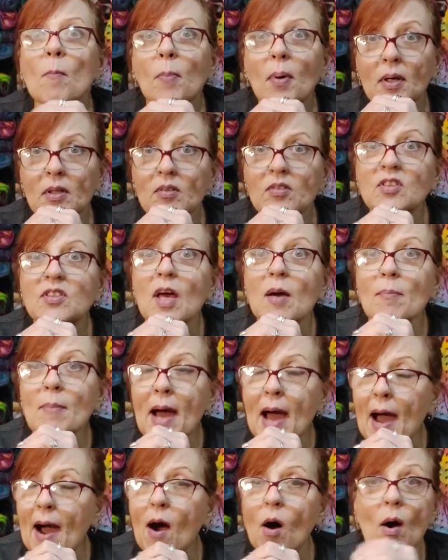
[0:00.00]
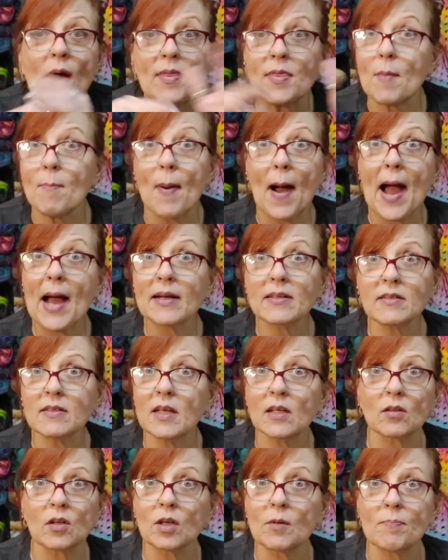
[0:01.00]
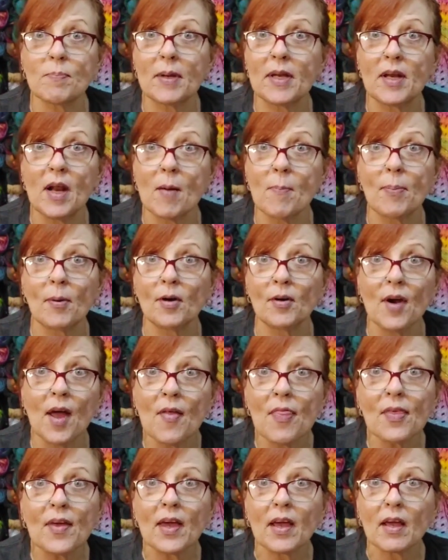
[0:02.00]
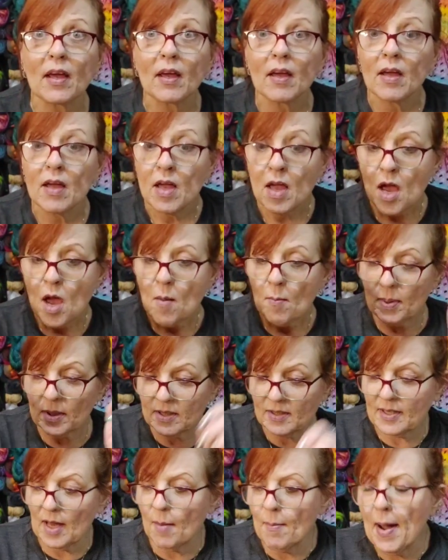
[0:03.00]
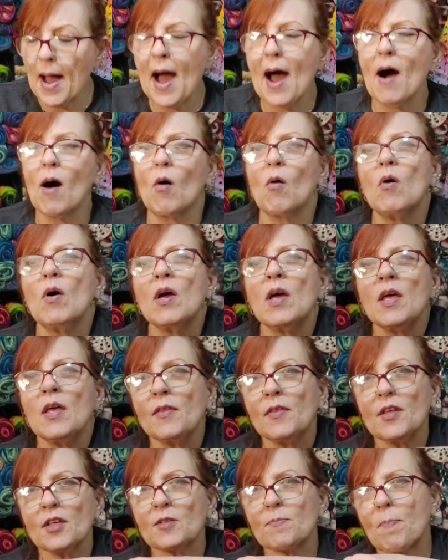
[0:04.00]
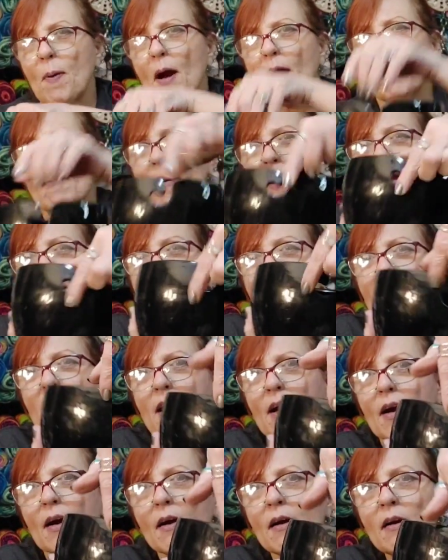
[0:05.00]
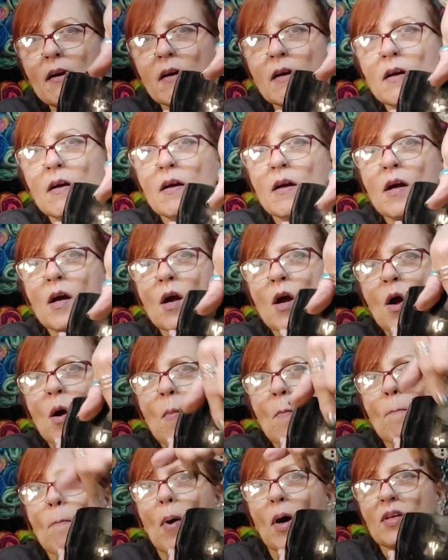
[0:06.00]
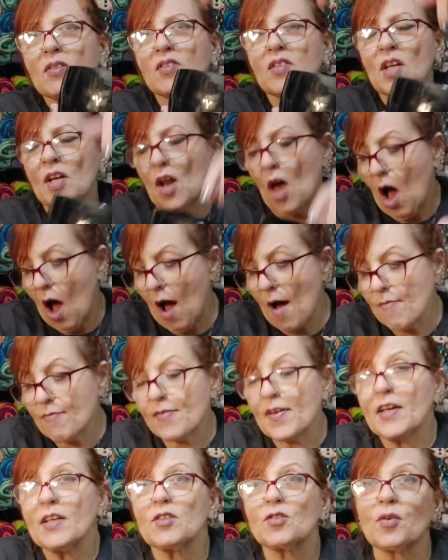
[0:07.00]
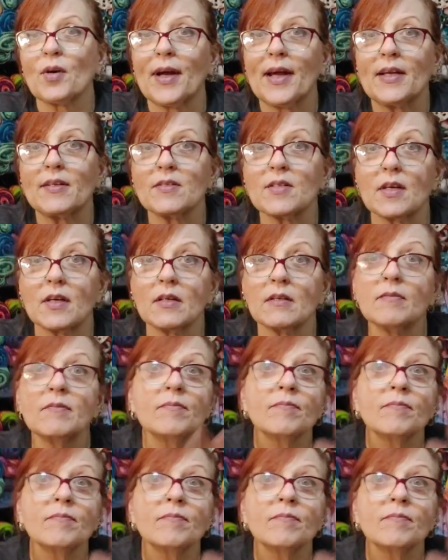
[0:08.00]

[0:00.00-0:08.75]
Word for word: But somehow, and the box didn't look beat up or nothing. But somehow, this part right here busted off in transit.